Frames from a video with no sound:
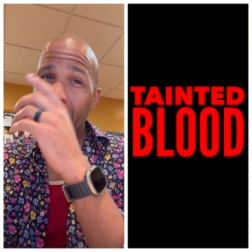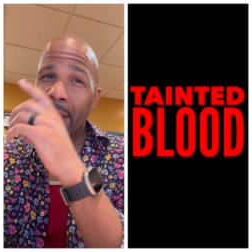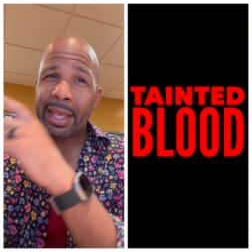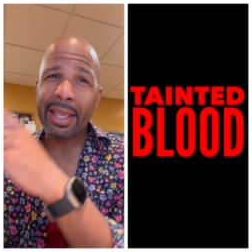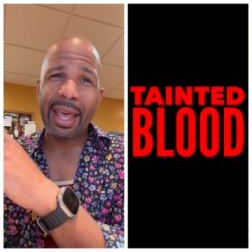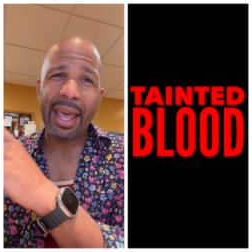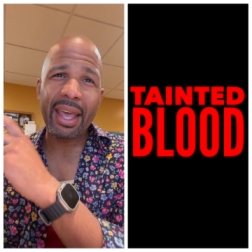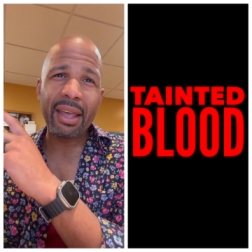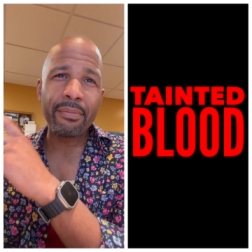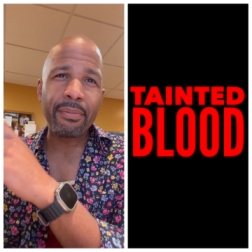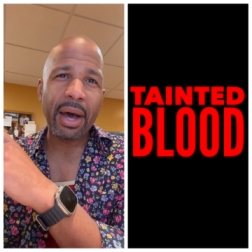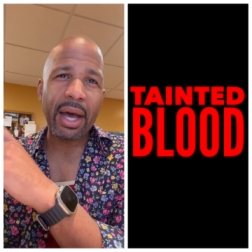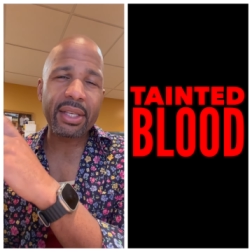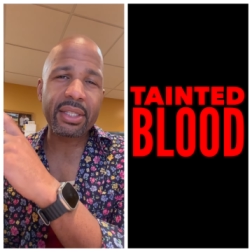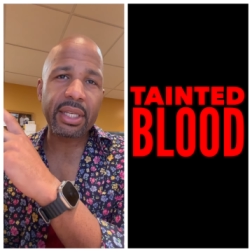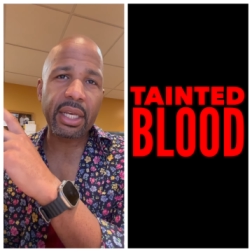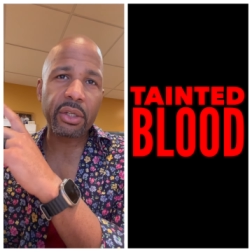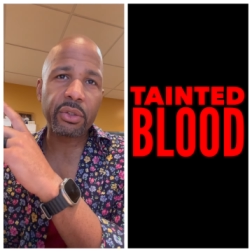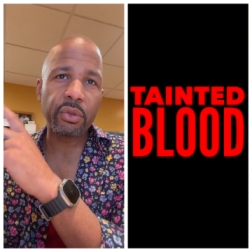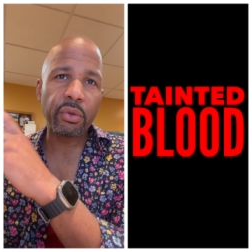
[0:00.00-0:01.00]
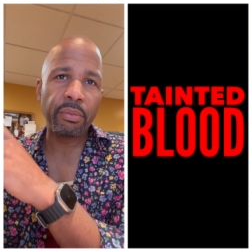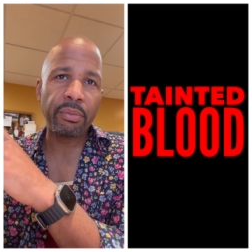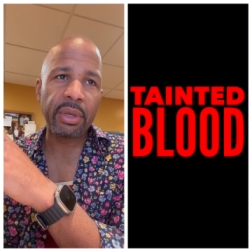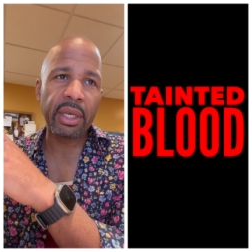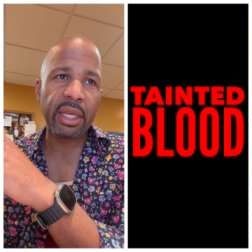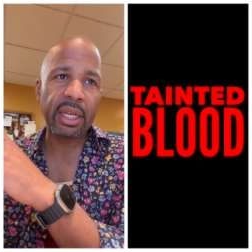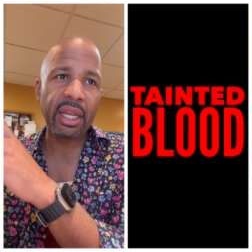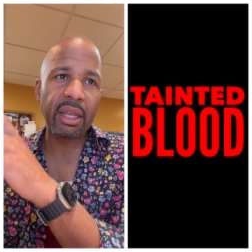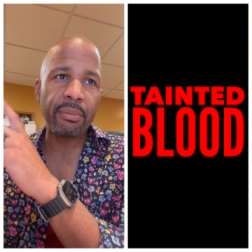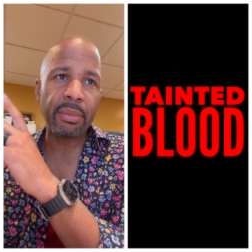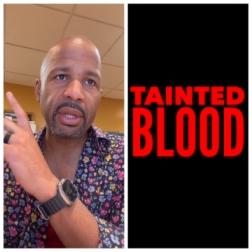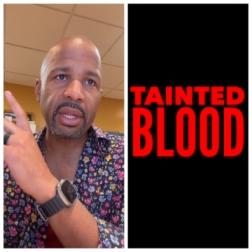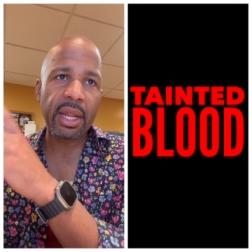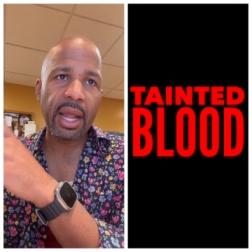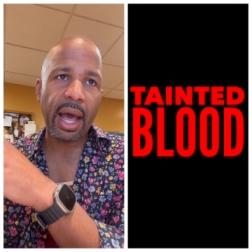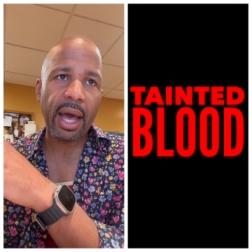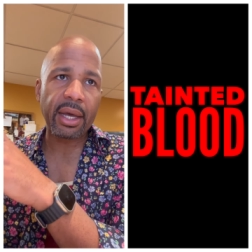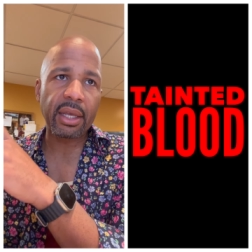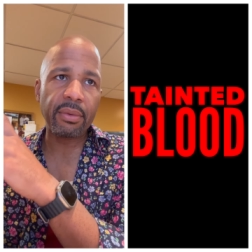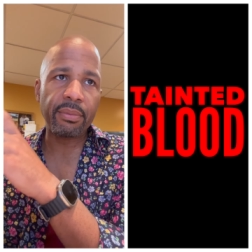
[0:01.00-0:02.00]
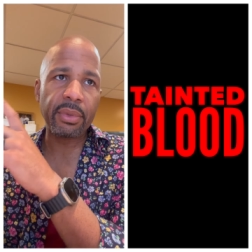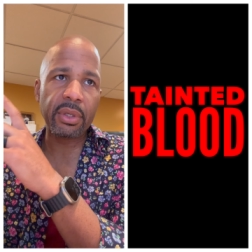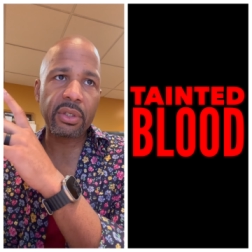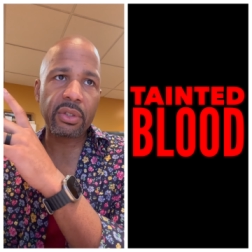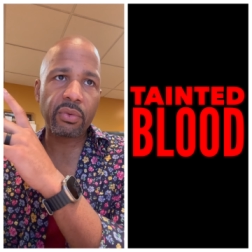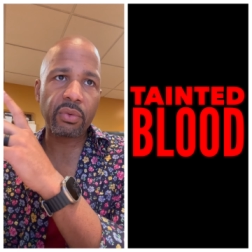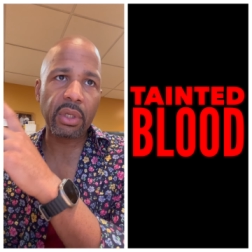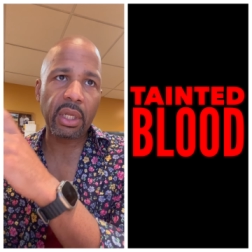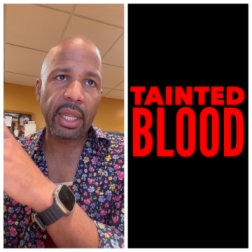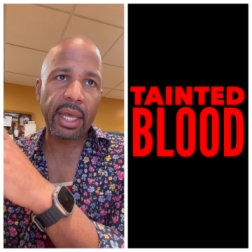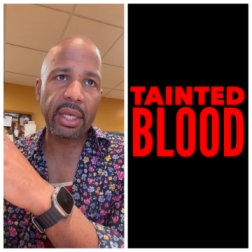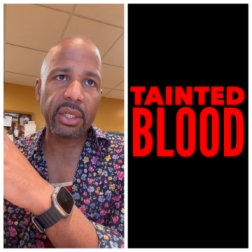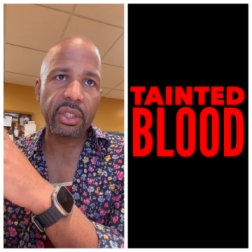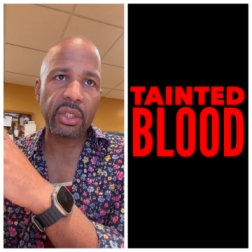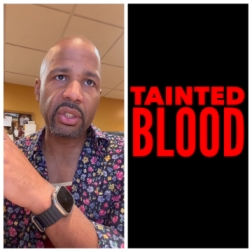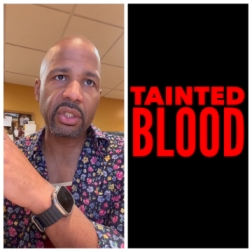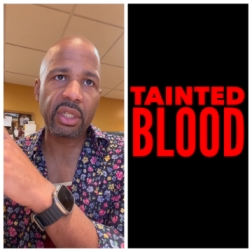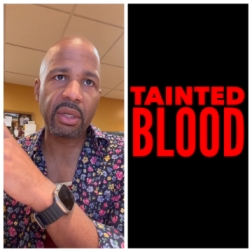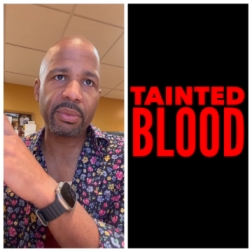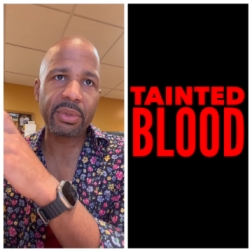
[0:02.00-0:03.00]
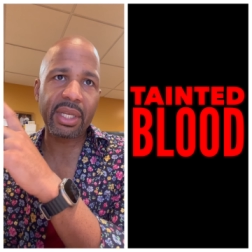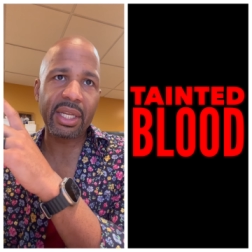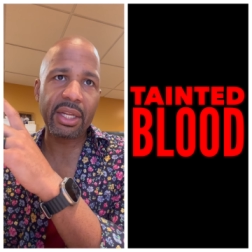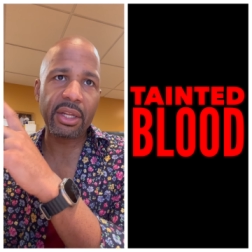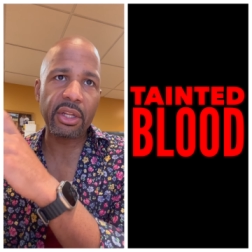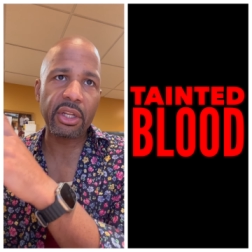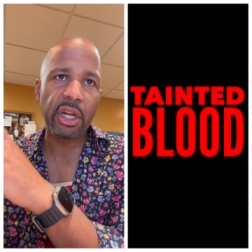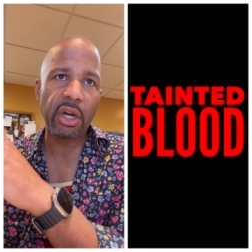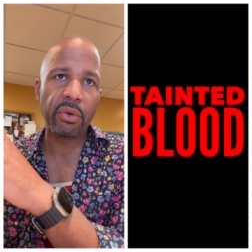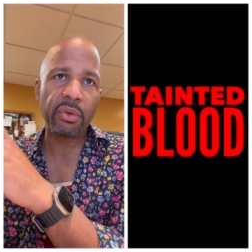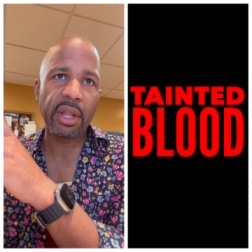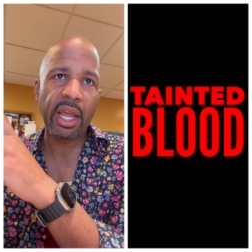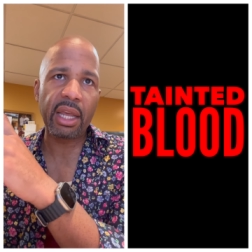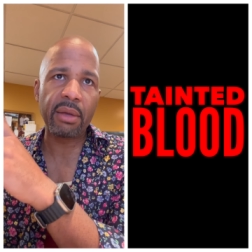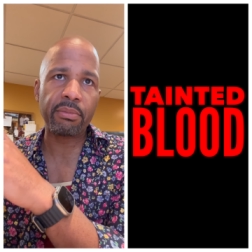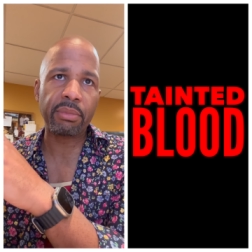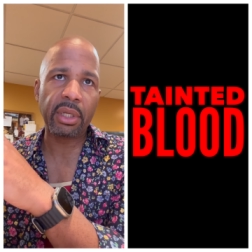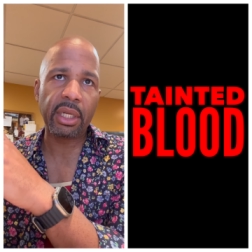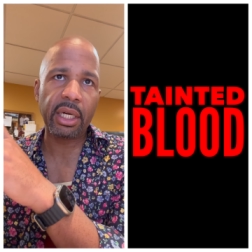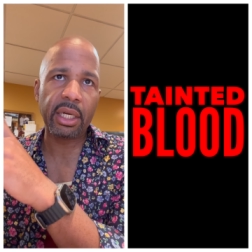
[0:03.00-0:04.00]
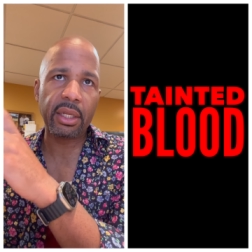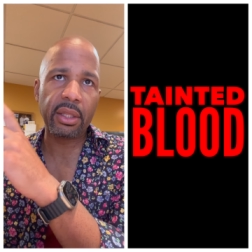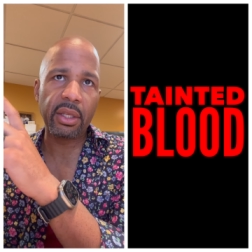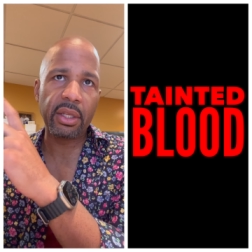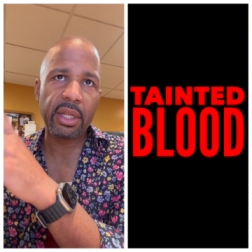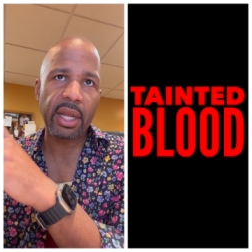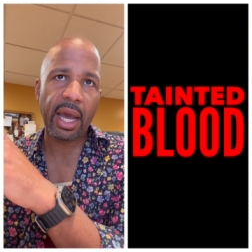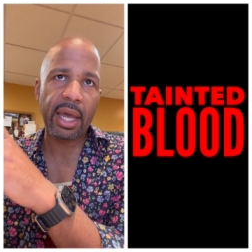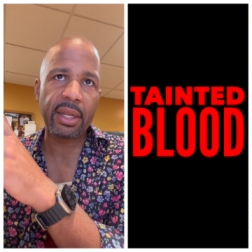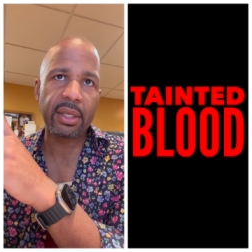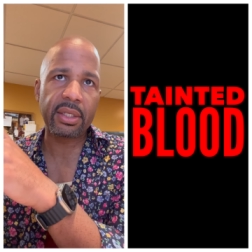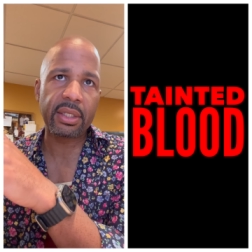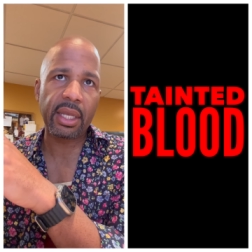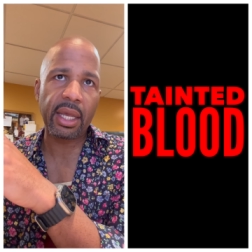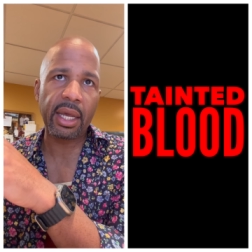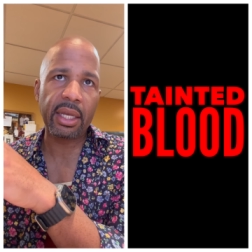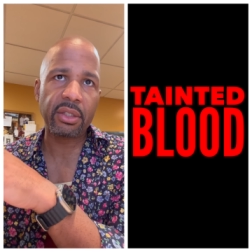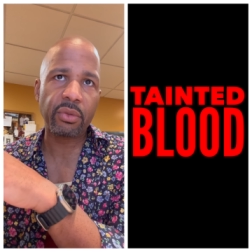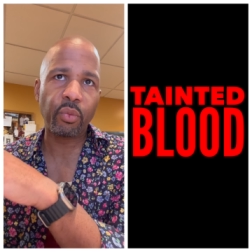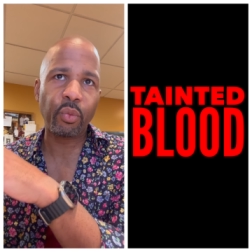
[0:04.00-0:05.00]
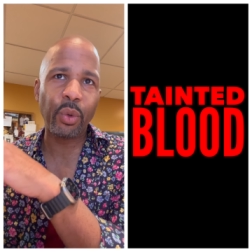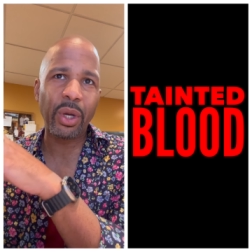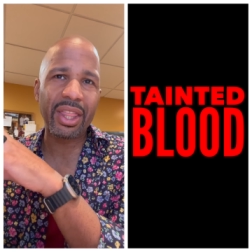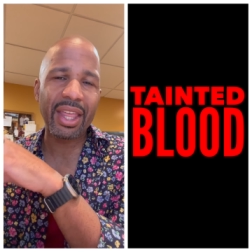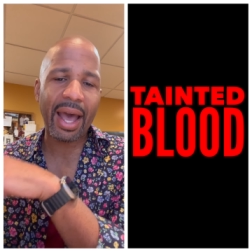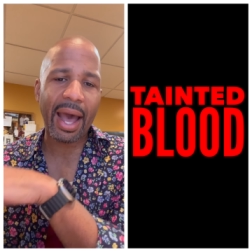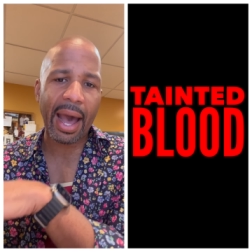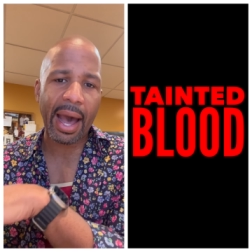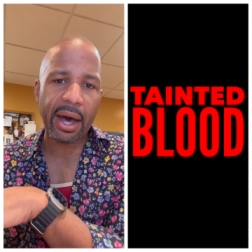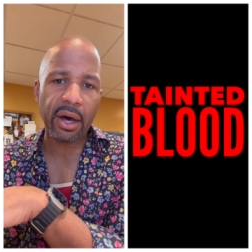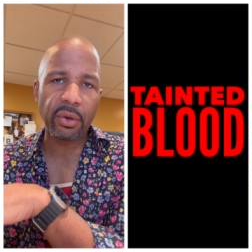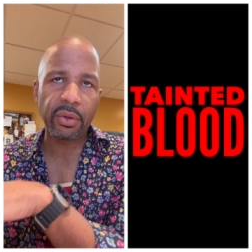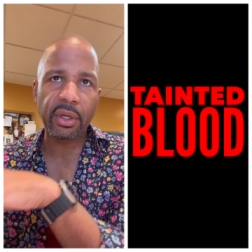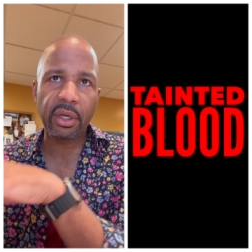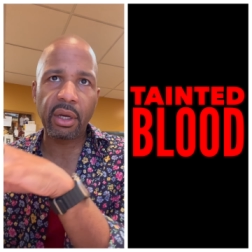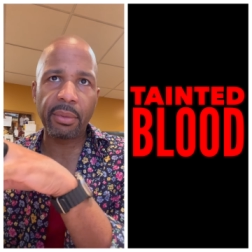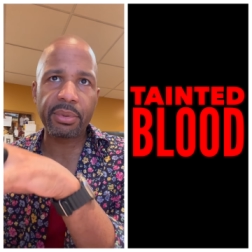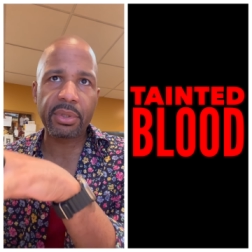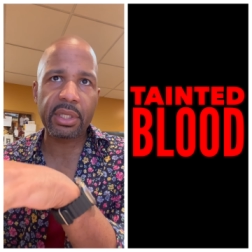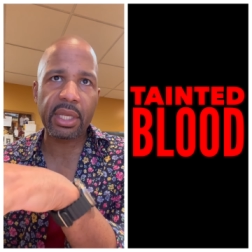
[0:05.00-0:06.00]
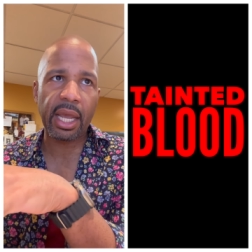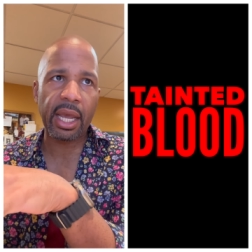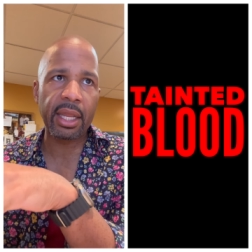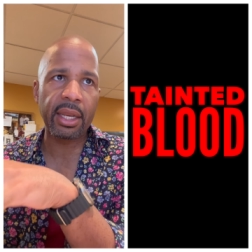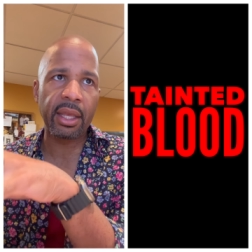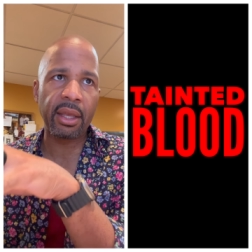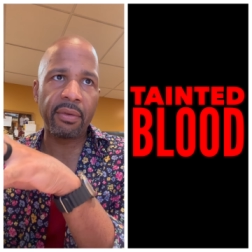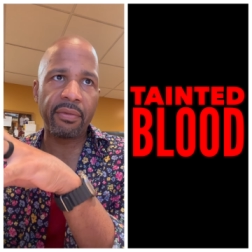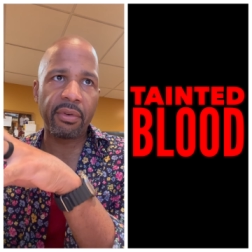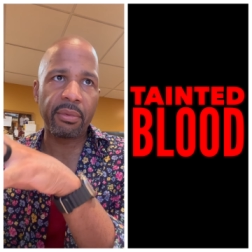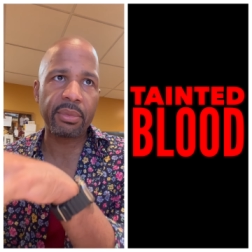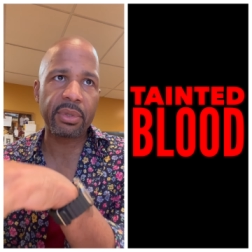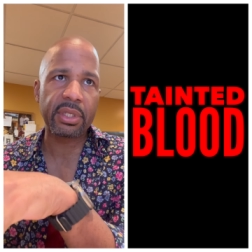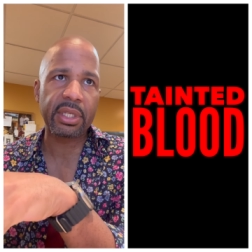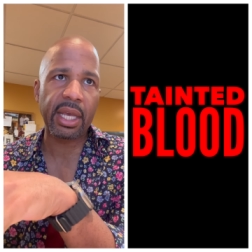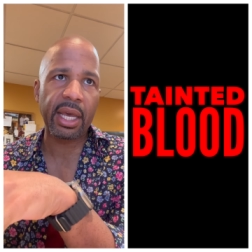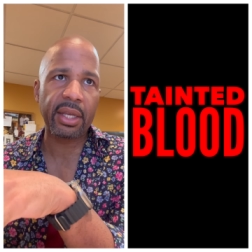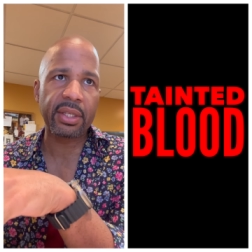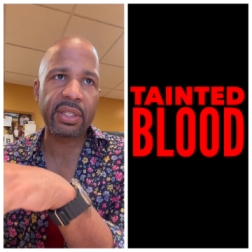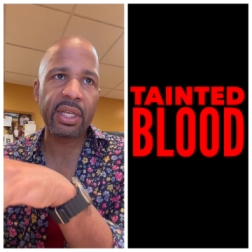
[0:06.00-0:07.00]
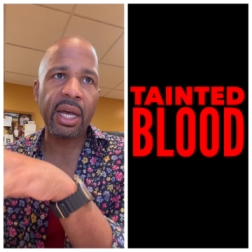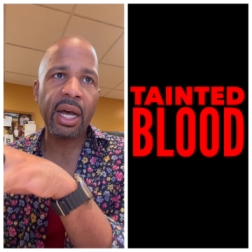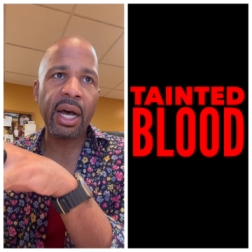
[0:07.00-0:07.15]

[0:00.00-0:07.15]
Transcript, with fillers: Gay and bisexual men in monogamous relationships can donate blood in the United States without abstaining from sex